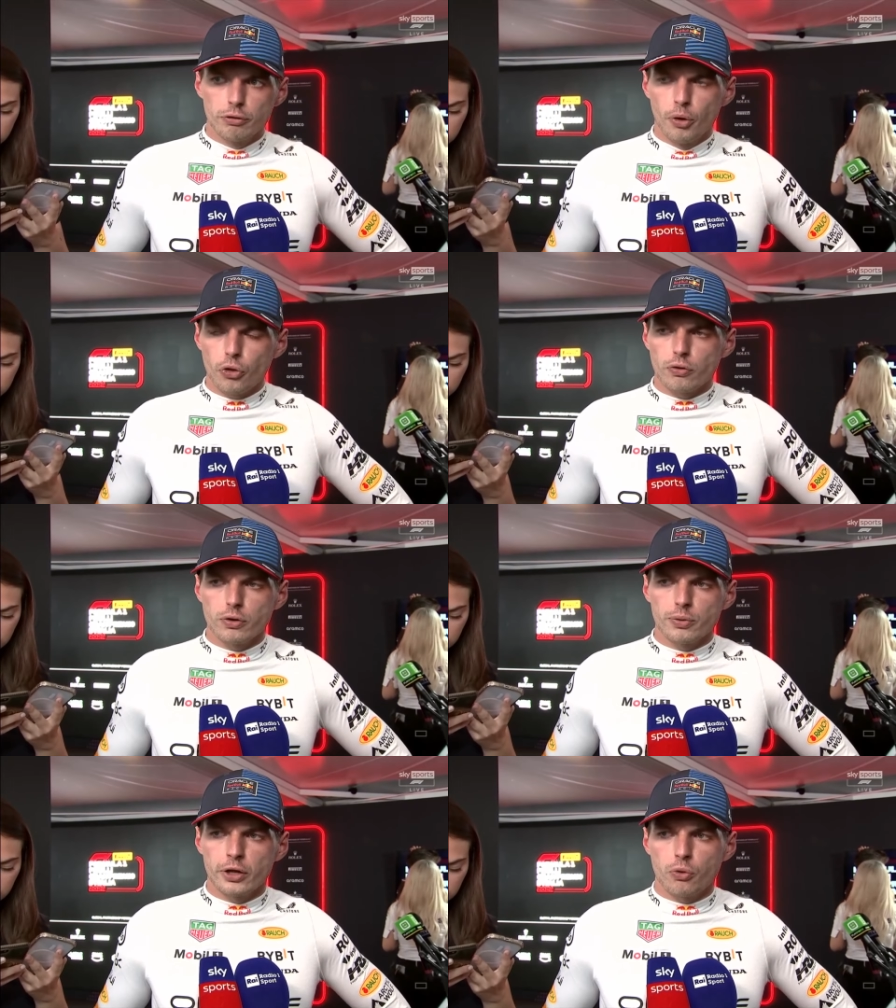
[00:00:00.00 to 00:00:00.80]
for most of the
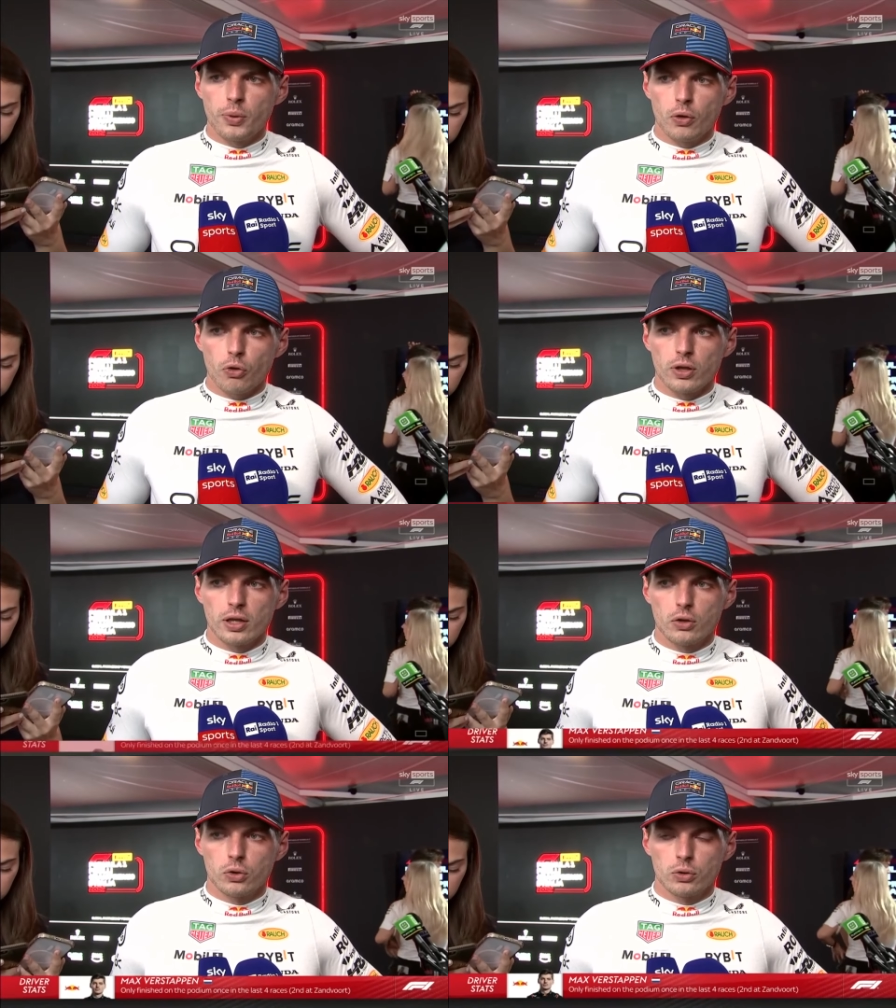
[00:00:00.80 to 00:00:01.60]
race, we also
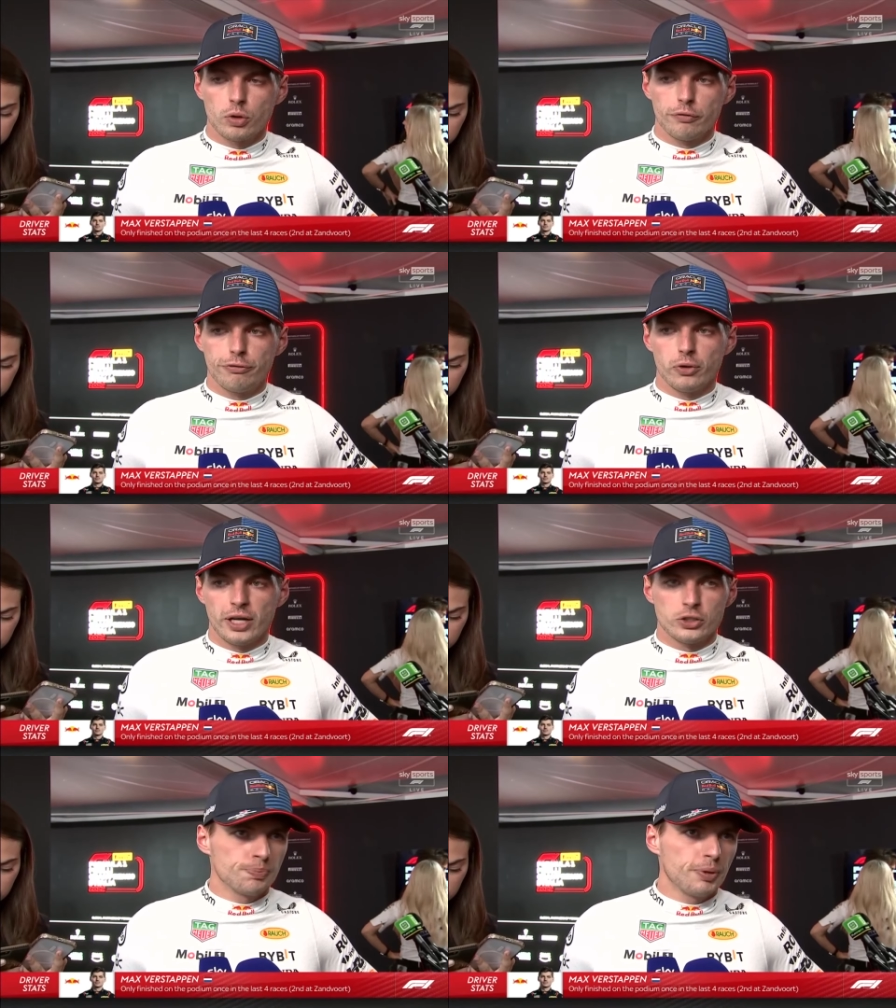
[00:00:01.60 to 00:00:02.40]
couldn't run full
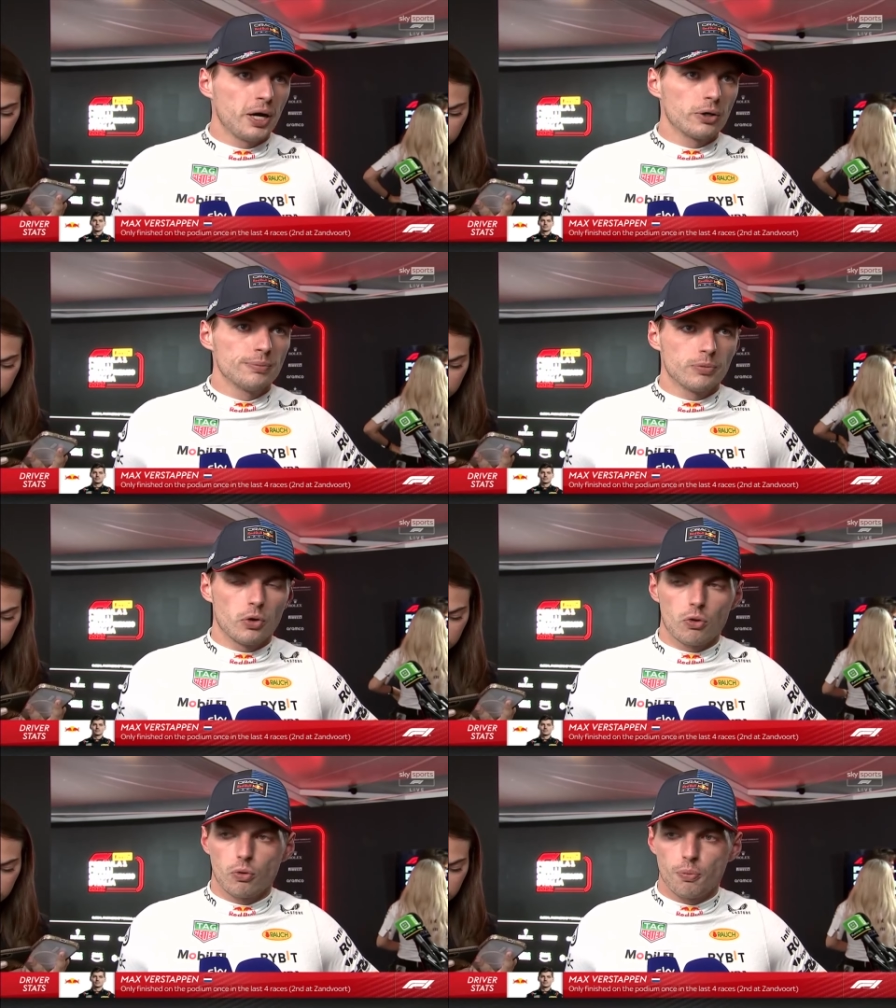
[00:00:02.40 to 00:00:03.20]
engine power
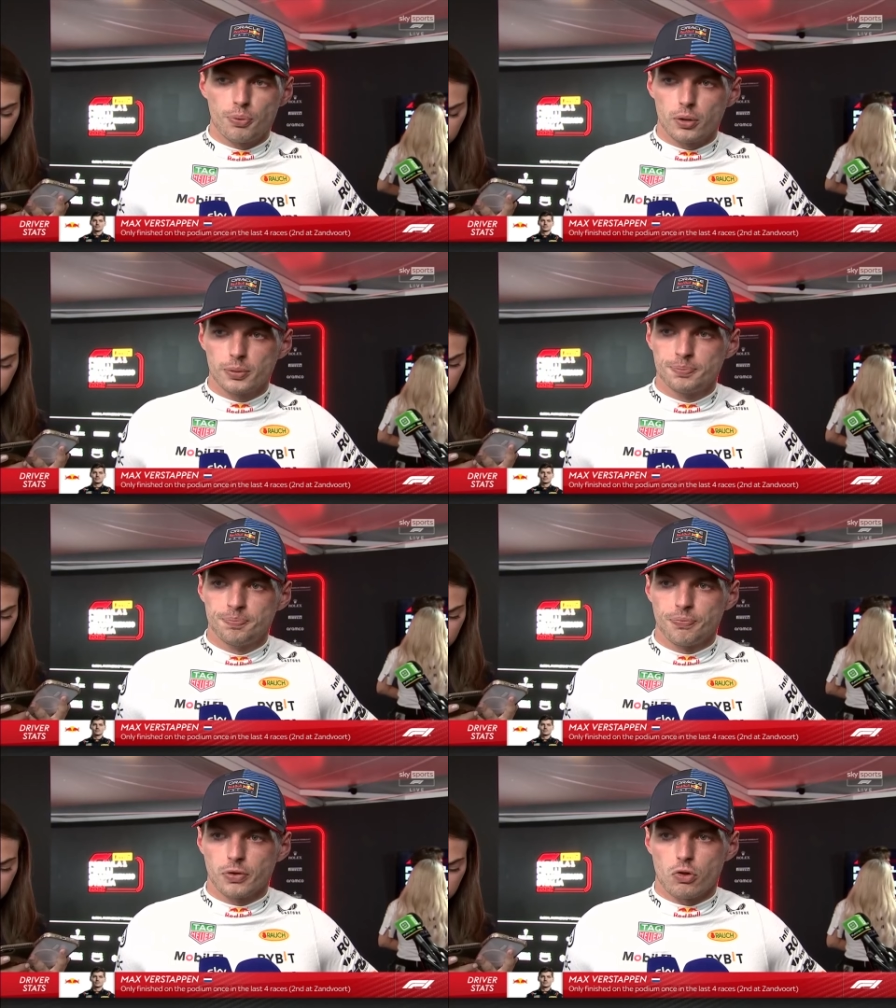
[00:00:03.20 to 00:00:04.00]
because there was a problem.
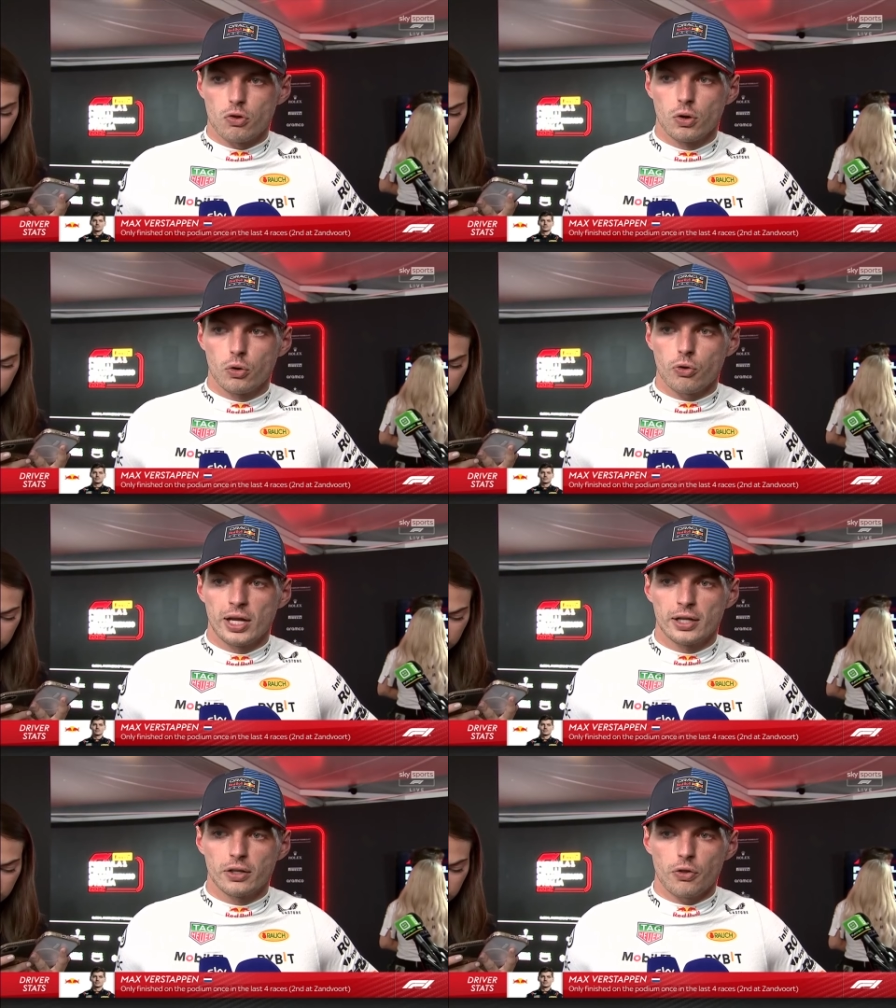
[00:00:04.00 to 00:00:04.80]
So also
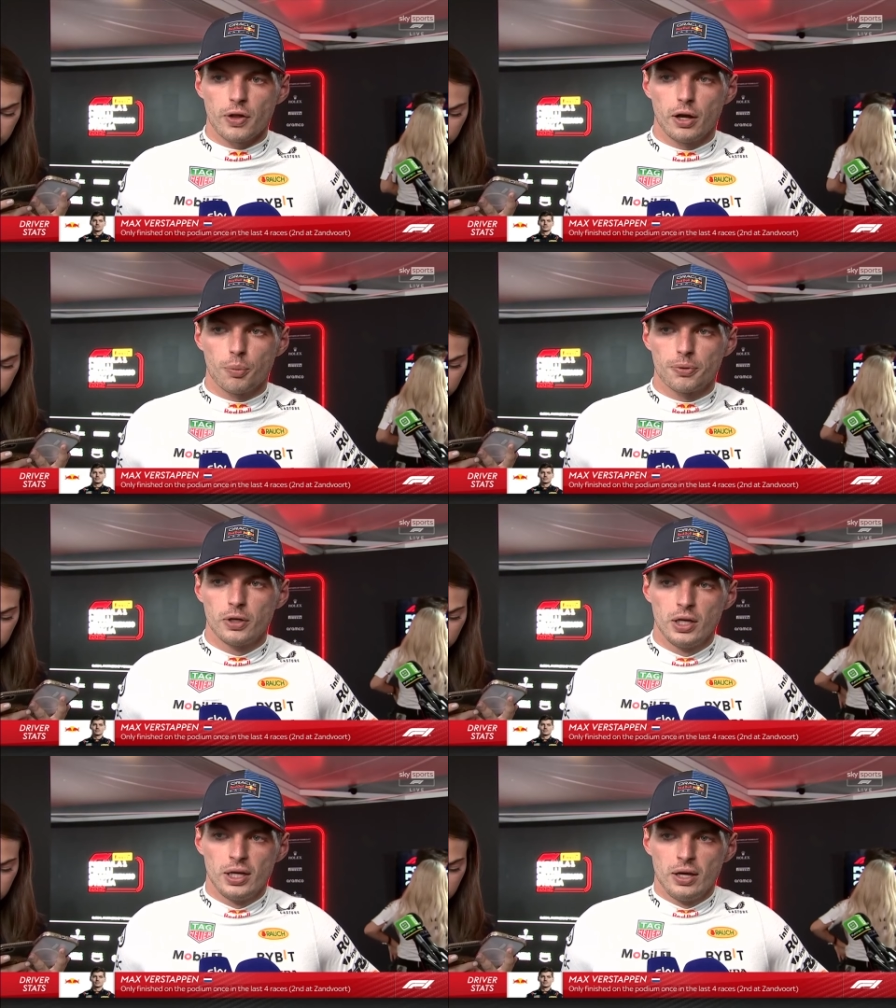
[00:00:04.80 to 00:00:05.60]
that doesn't help.
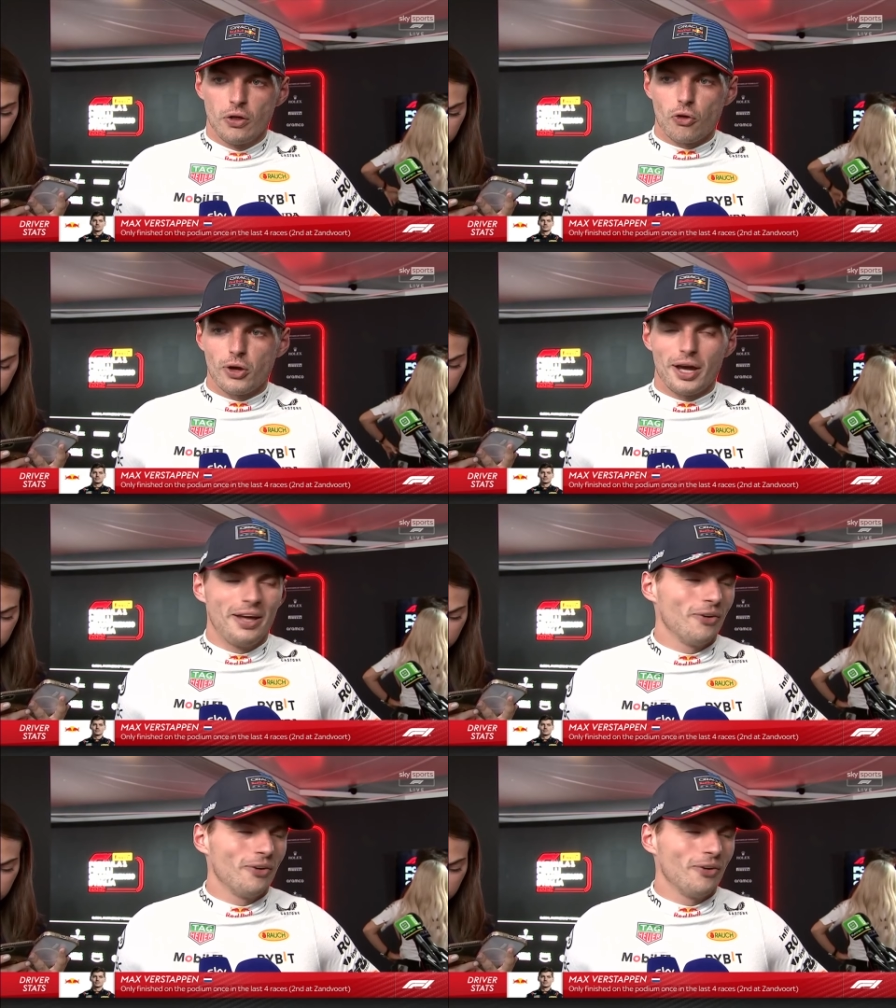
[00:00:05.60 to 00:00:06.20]
So yeah,